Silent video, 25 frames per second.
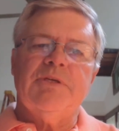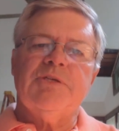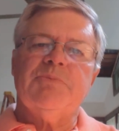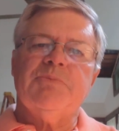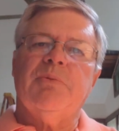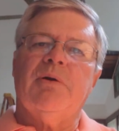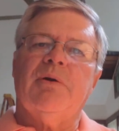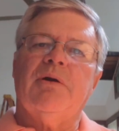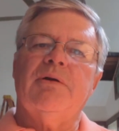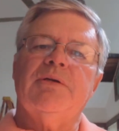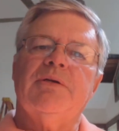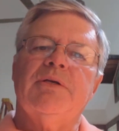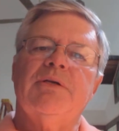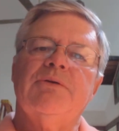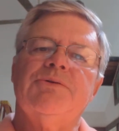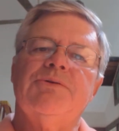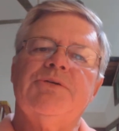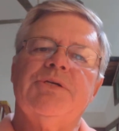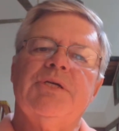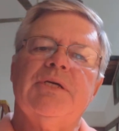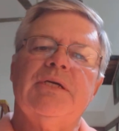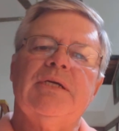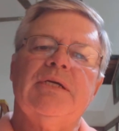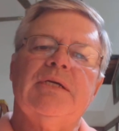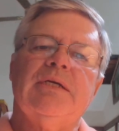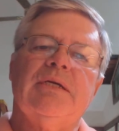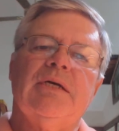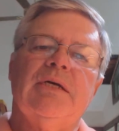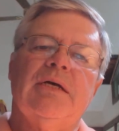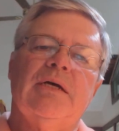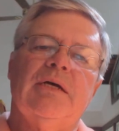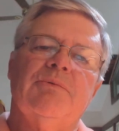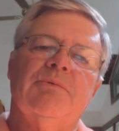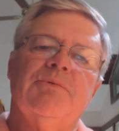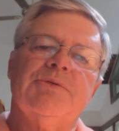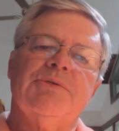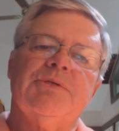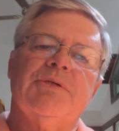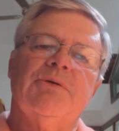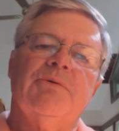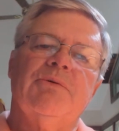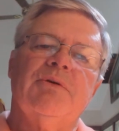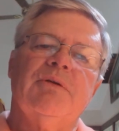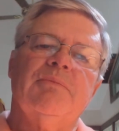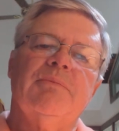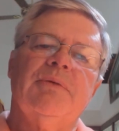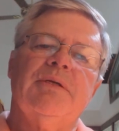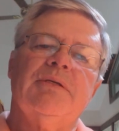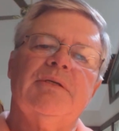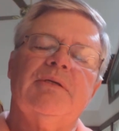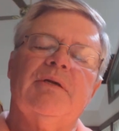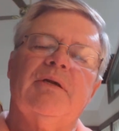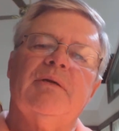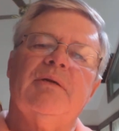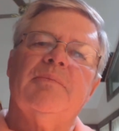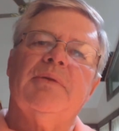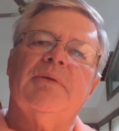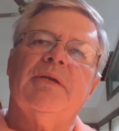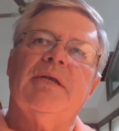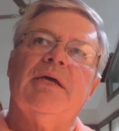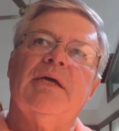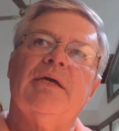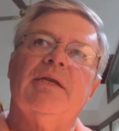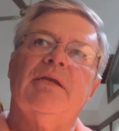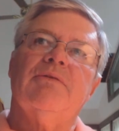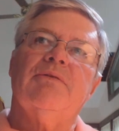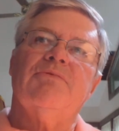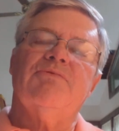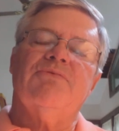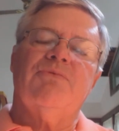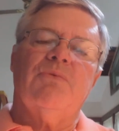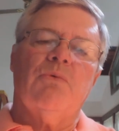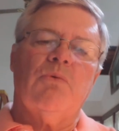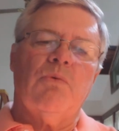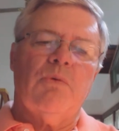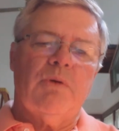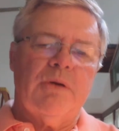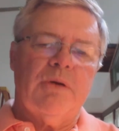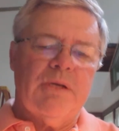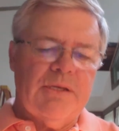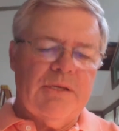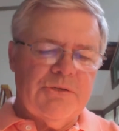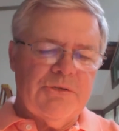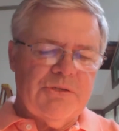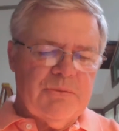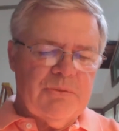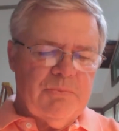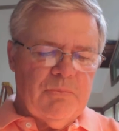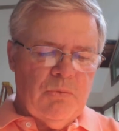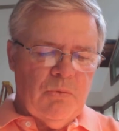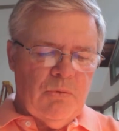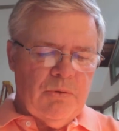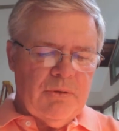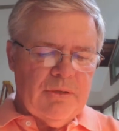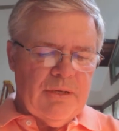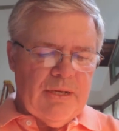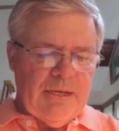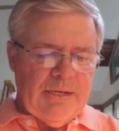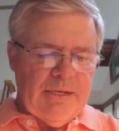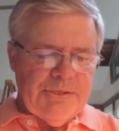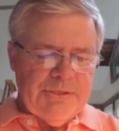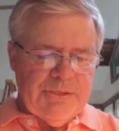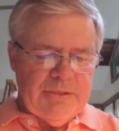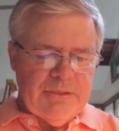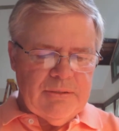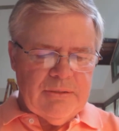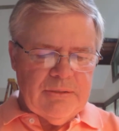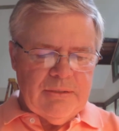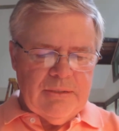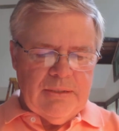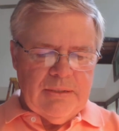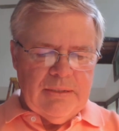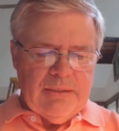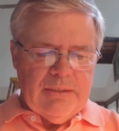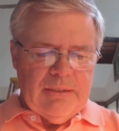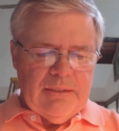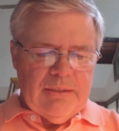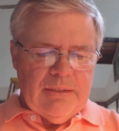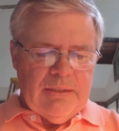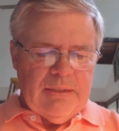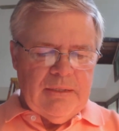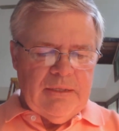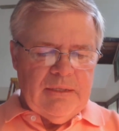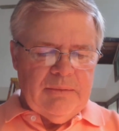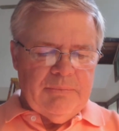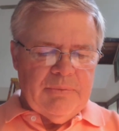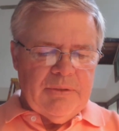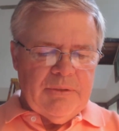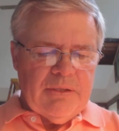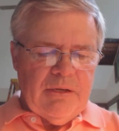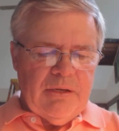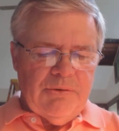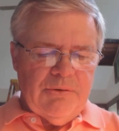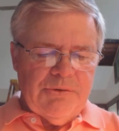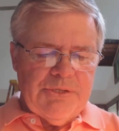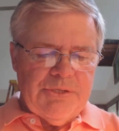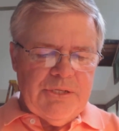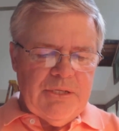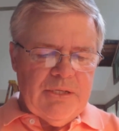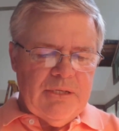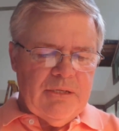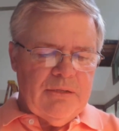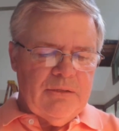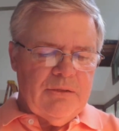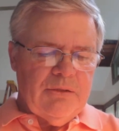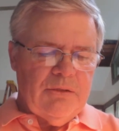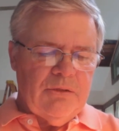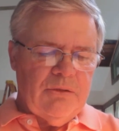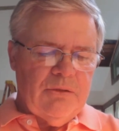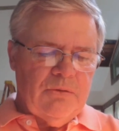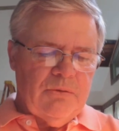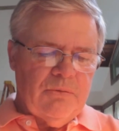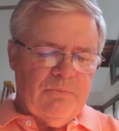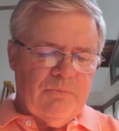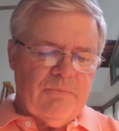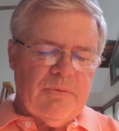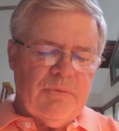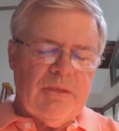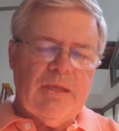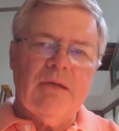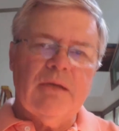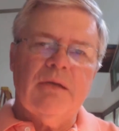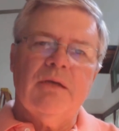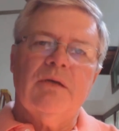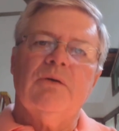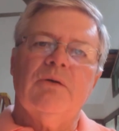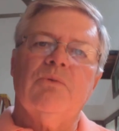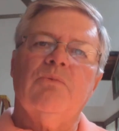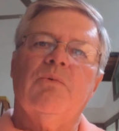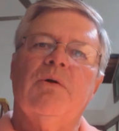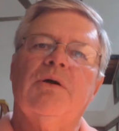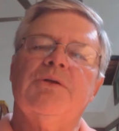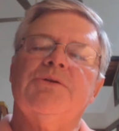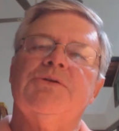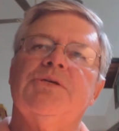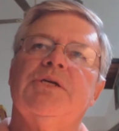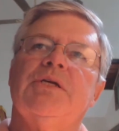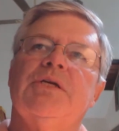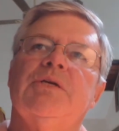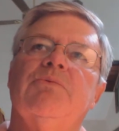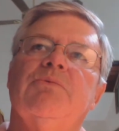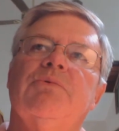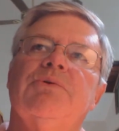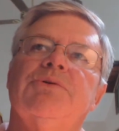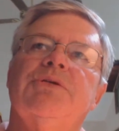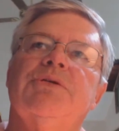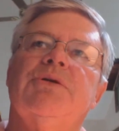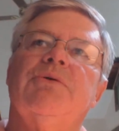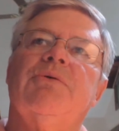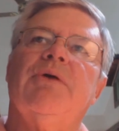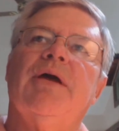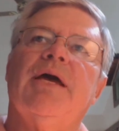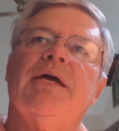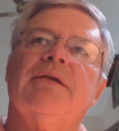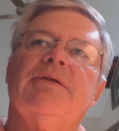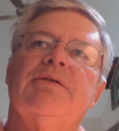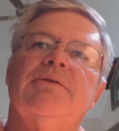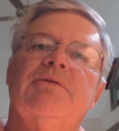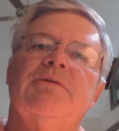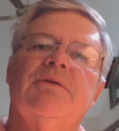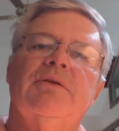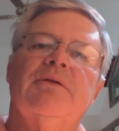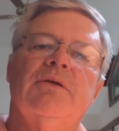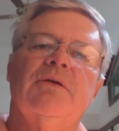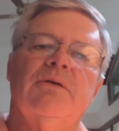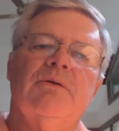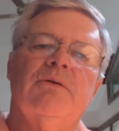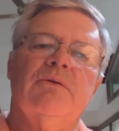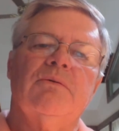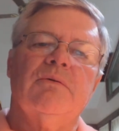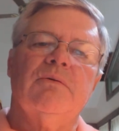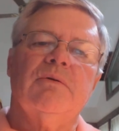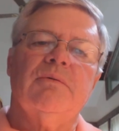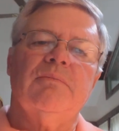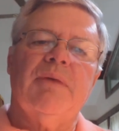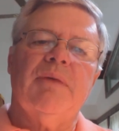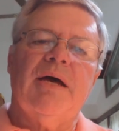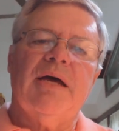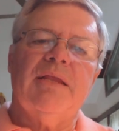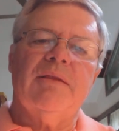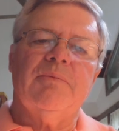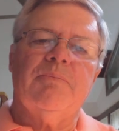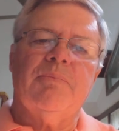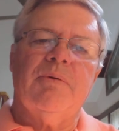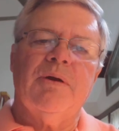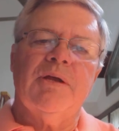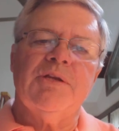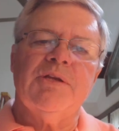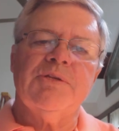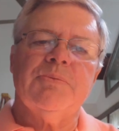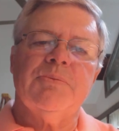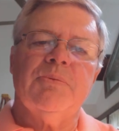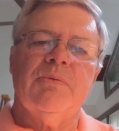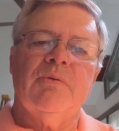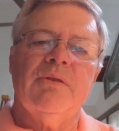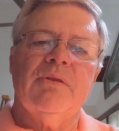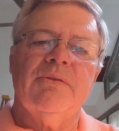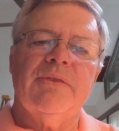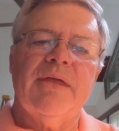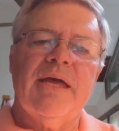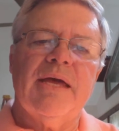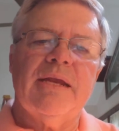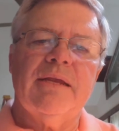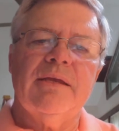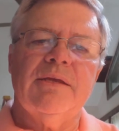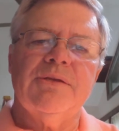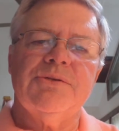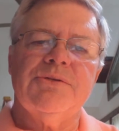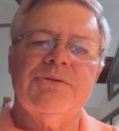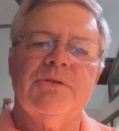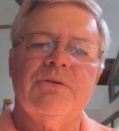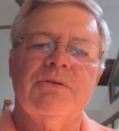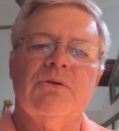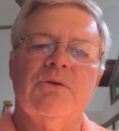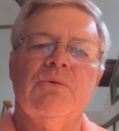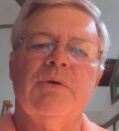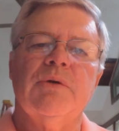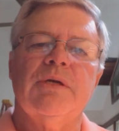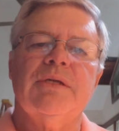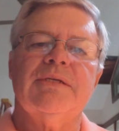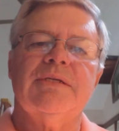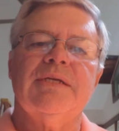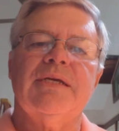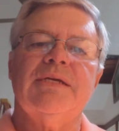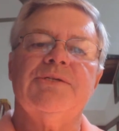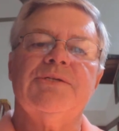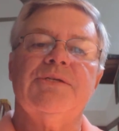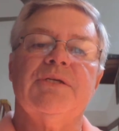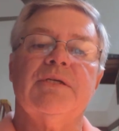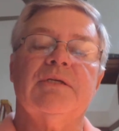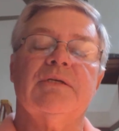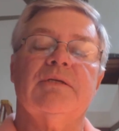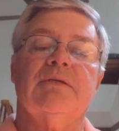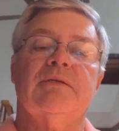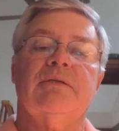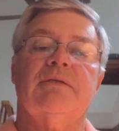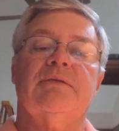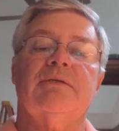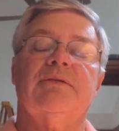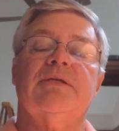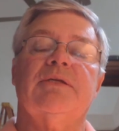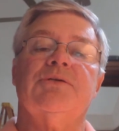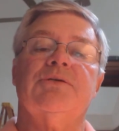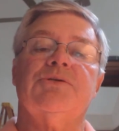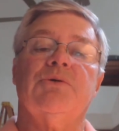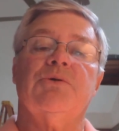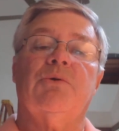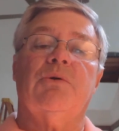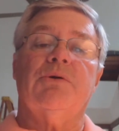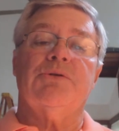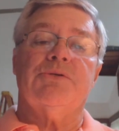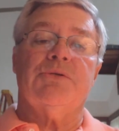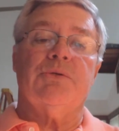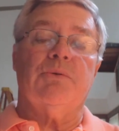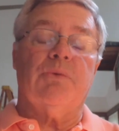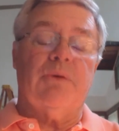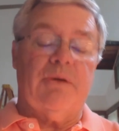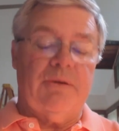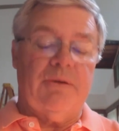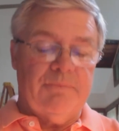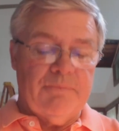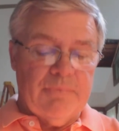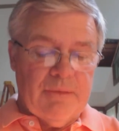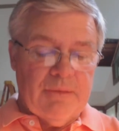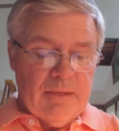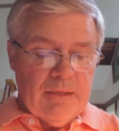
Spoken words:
Miss Parducci was going to be terminated for insubordination because she didn't do what she was directed to do by the principal, and that is to quit teaching the short story.